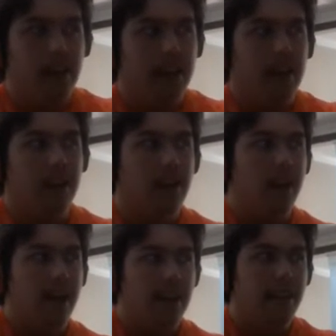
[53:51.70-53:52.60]
here,
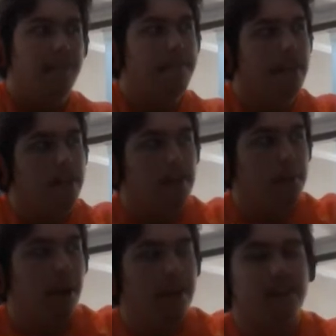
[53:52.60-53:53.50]
and then the
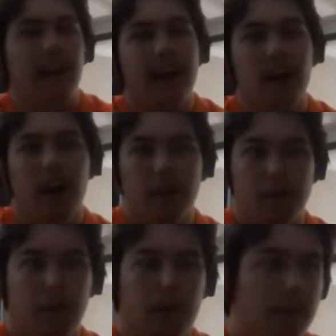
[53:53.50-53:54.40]
spawns fire on
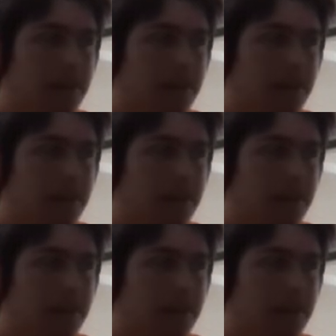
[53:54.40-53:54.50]
roll.